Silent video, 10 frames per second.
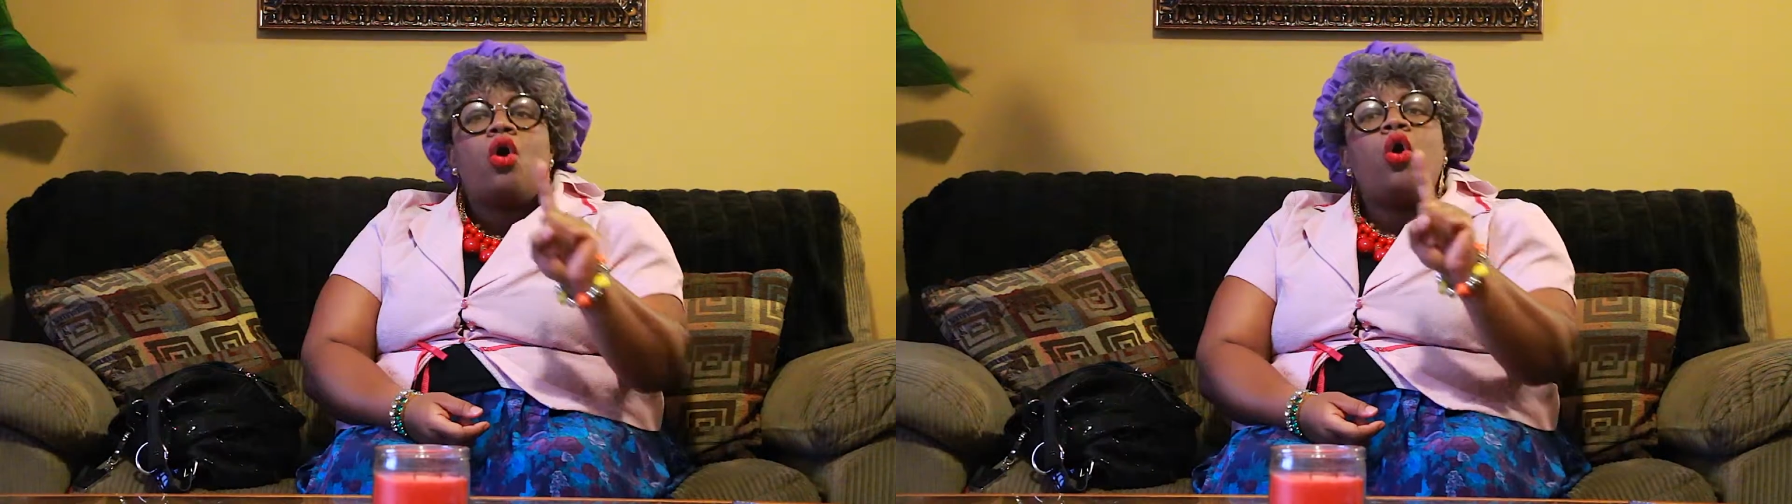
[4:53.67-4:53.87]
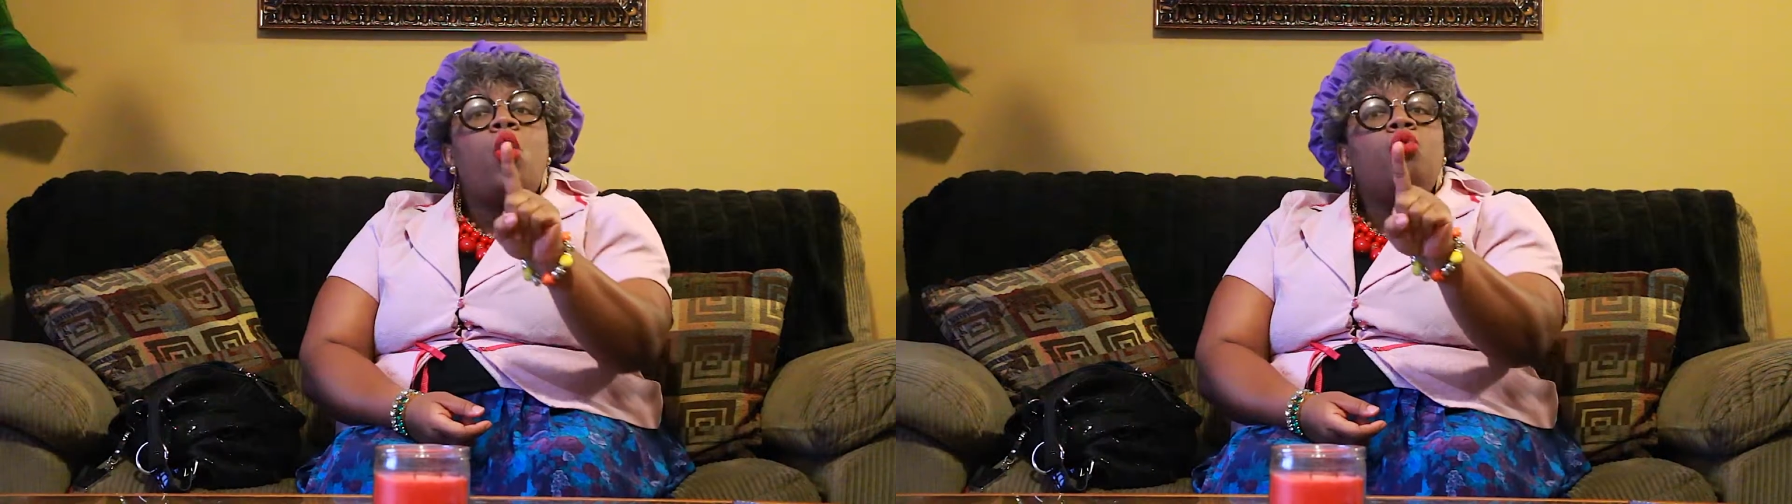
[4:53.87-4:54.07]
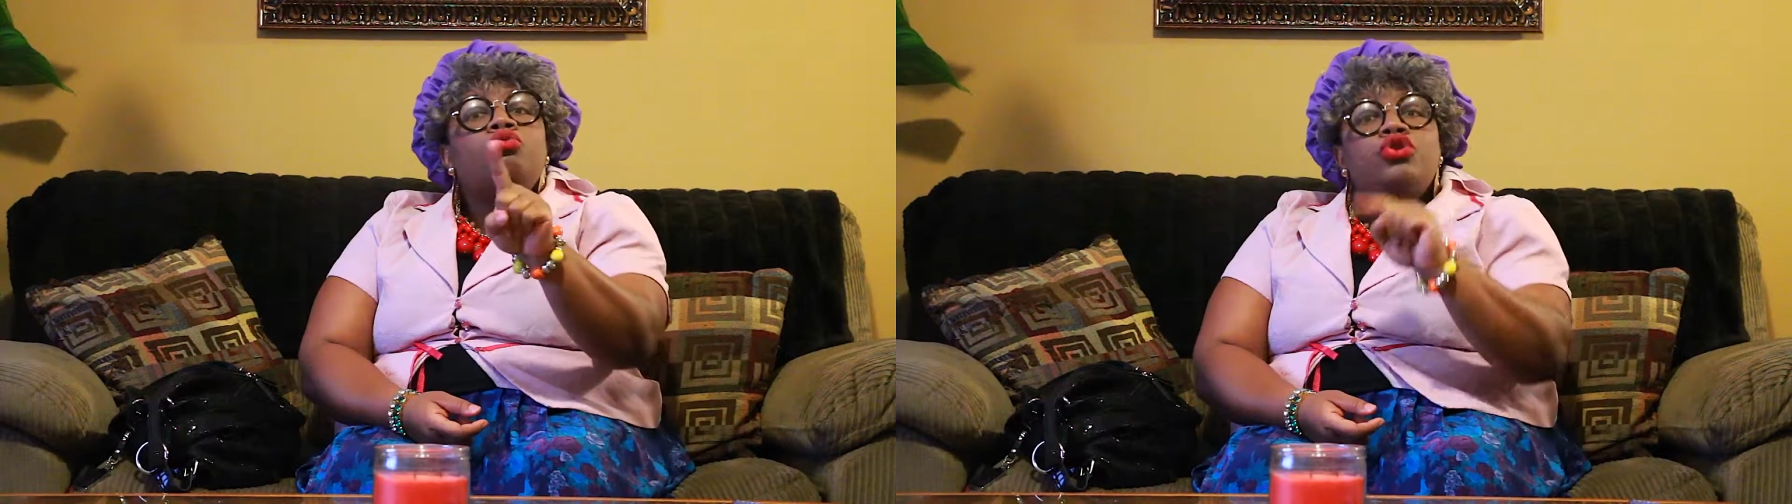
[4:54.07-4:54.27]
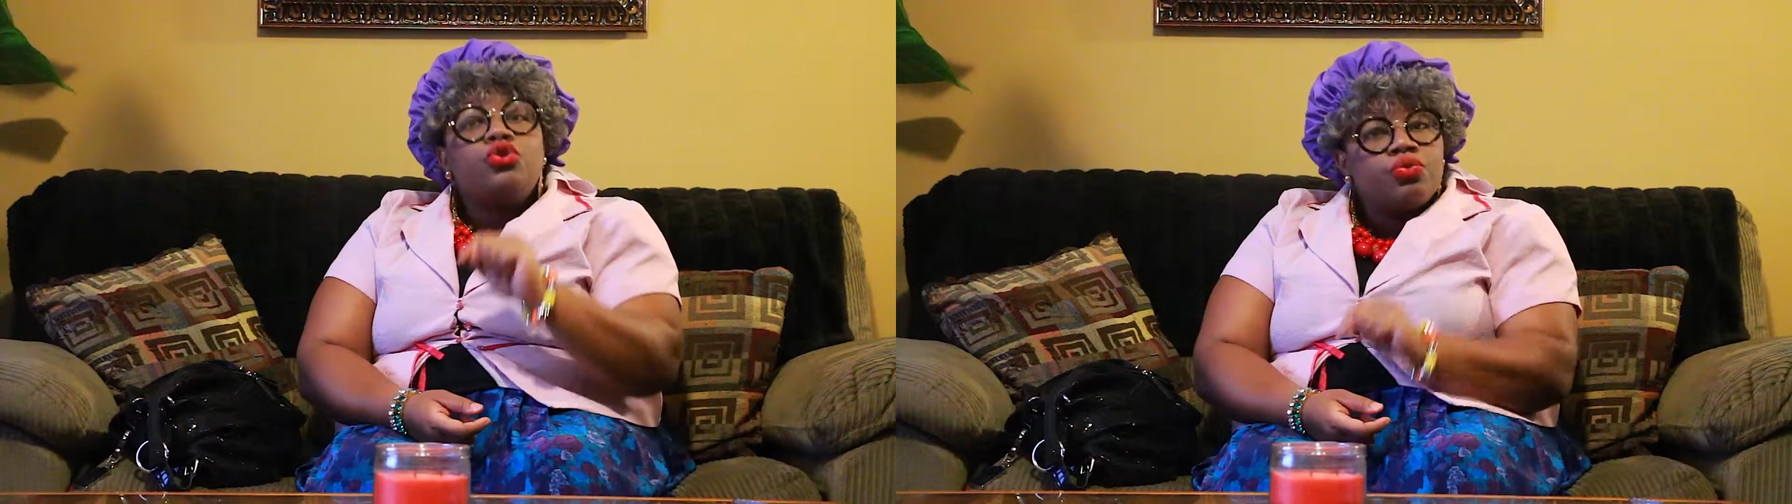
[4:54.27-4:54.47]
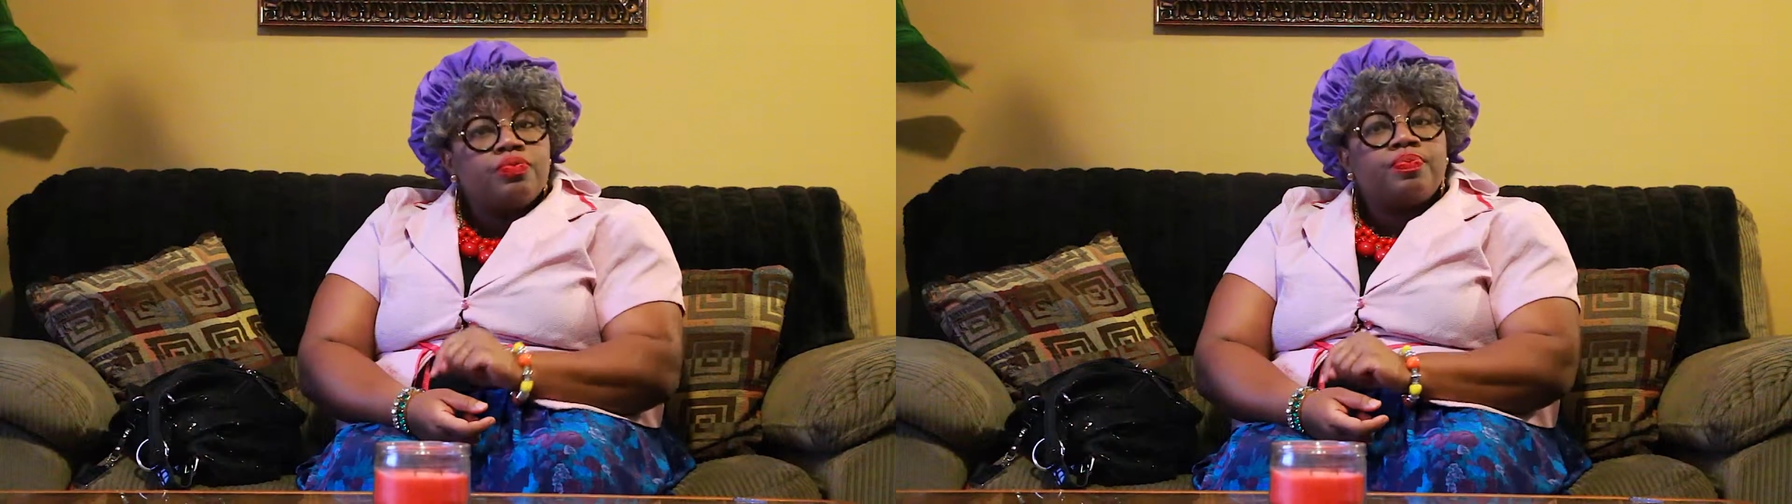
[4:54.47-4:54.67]
on
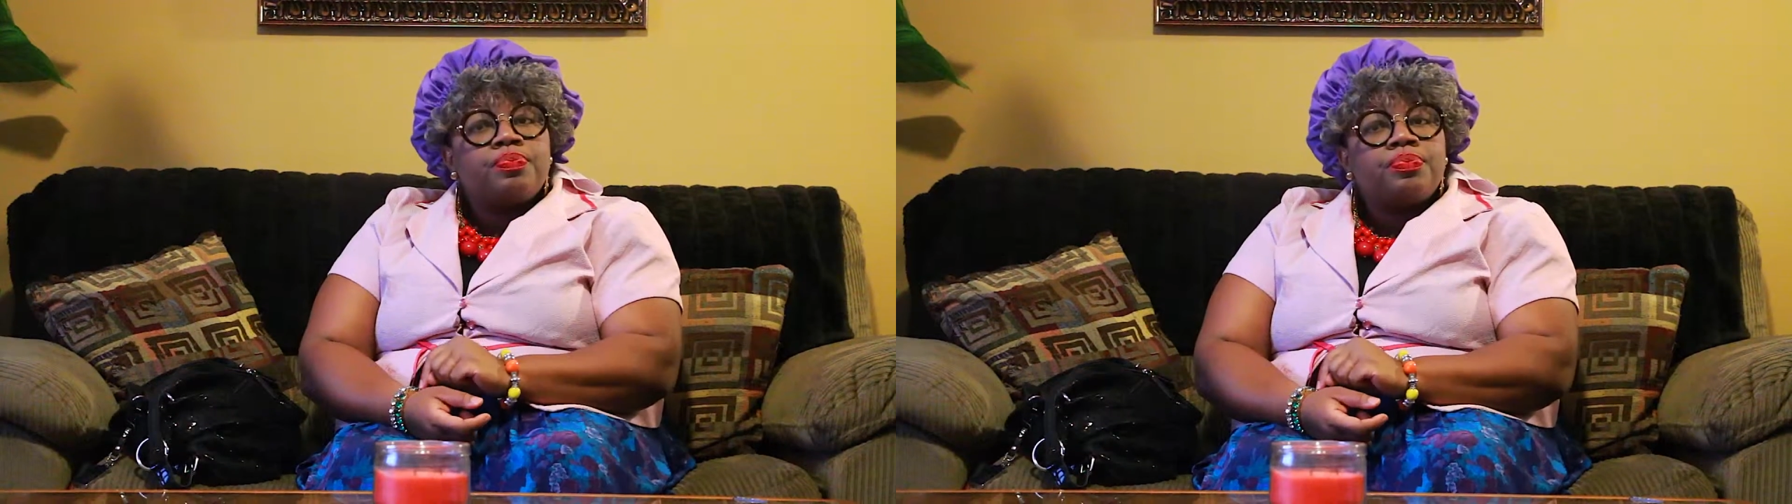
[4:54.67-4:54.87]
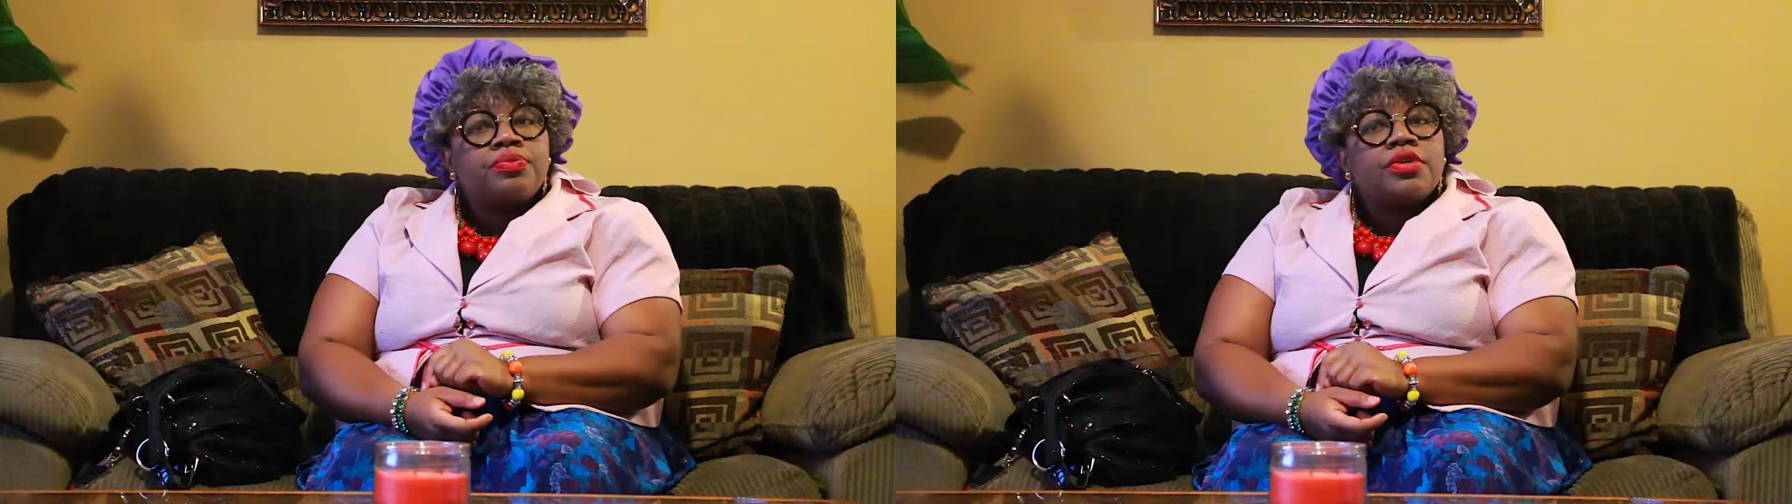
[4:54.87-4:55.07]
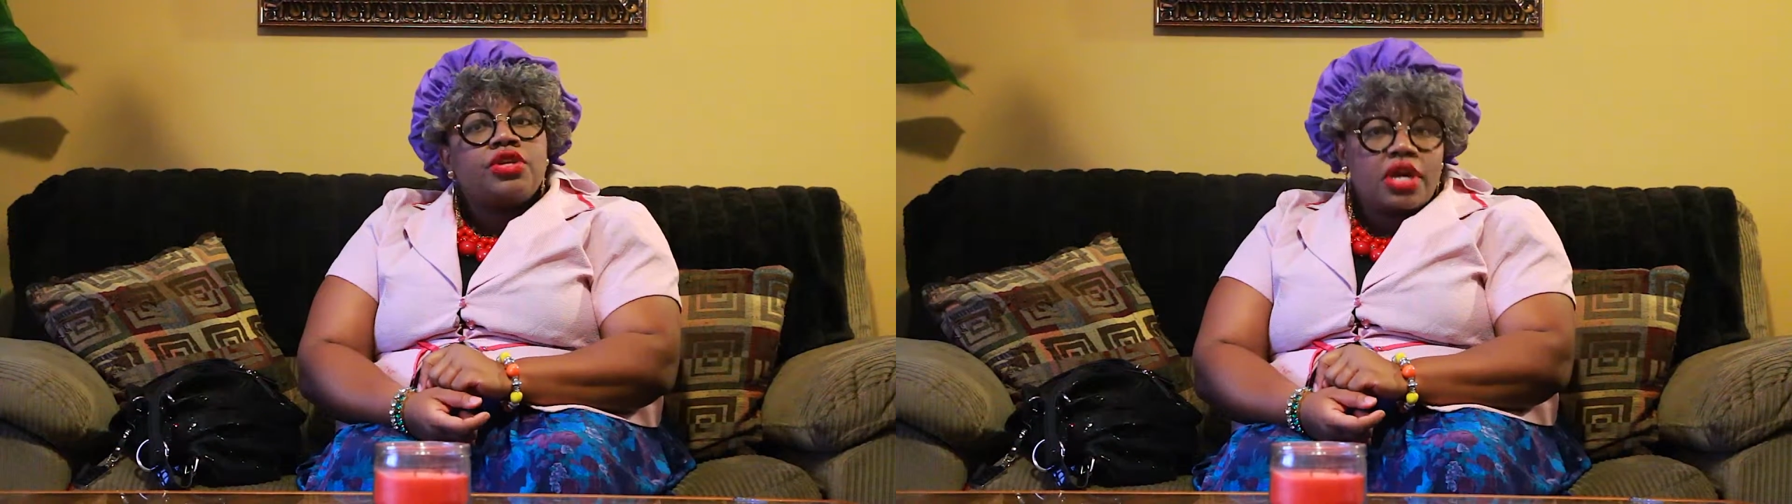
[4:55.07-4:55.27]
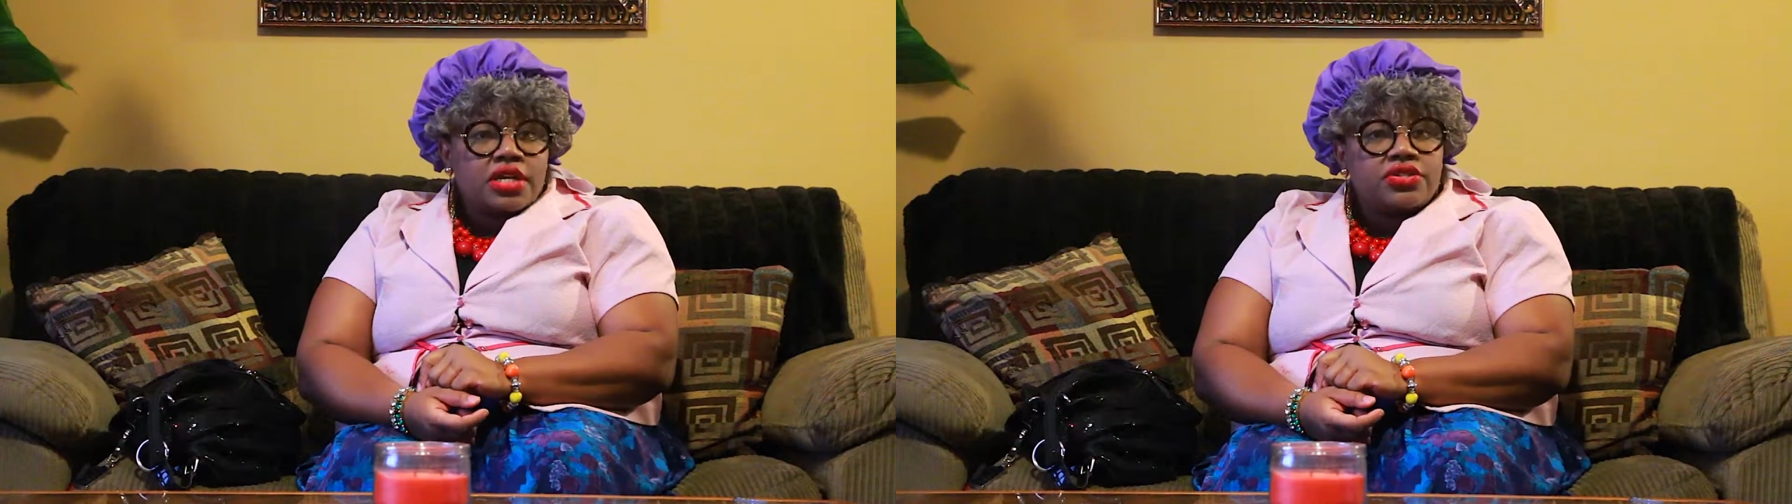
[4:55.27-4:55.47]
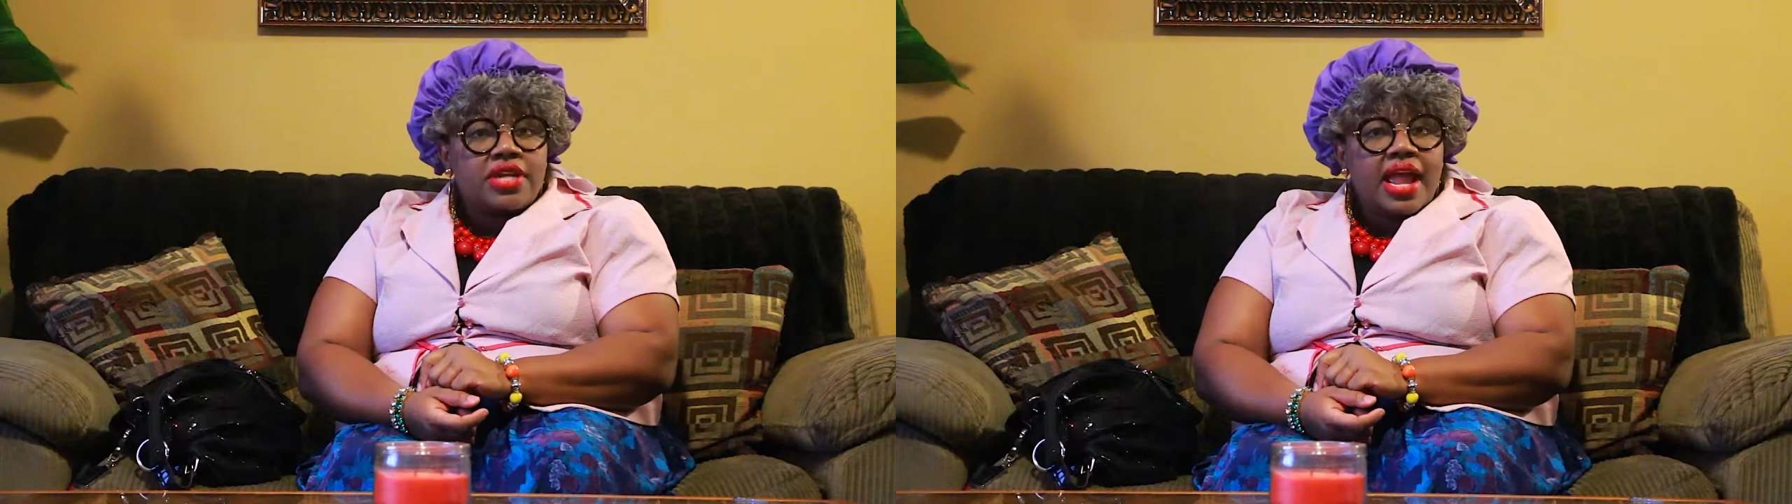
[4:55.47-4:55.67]
you. You
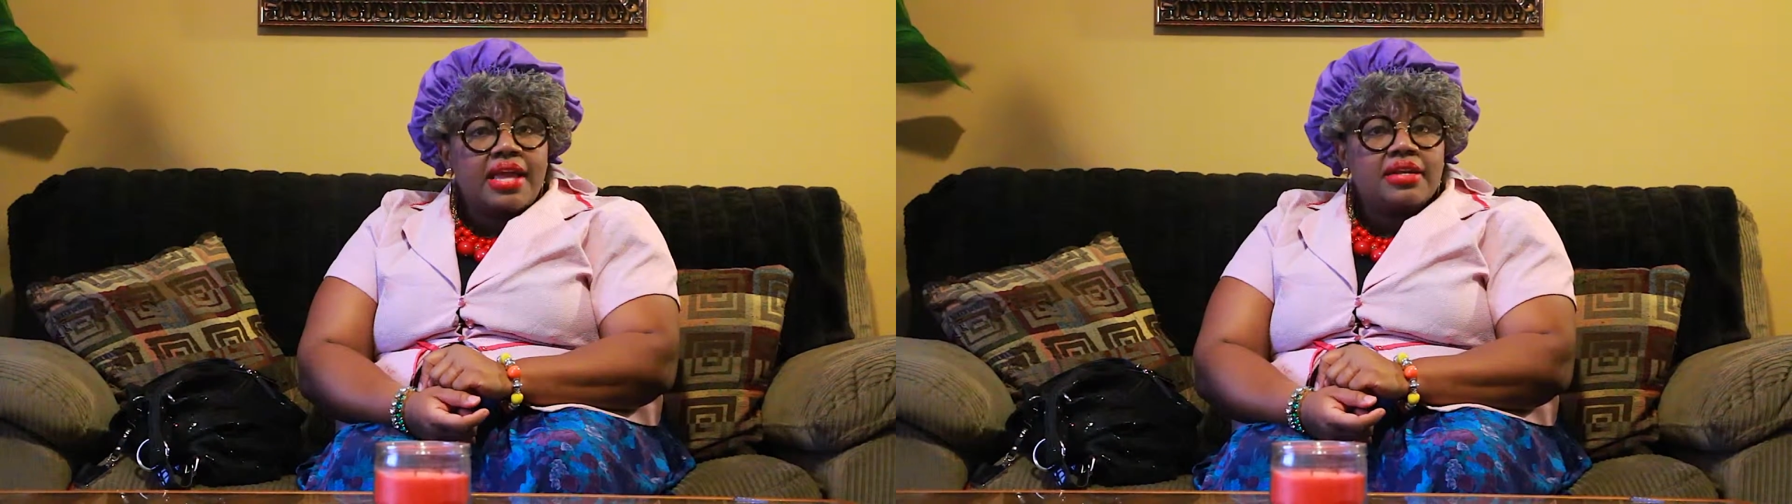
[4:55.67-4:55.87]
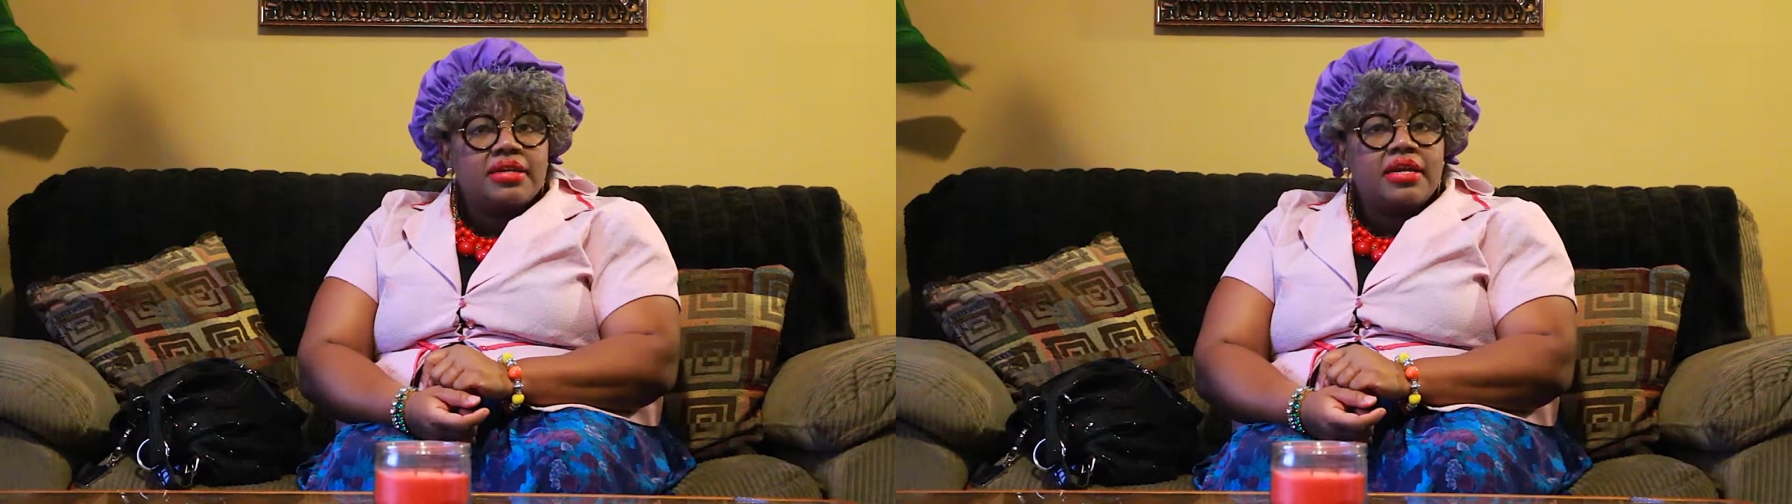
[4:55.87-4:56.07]
understand?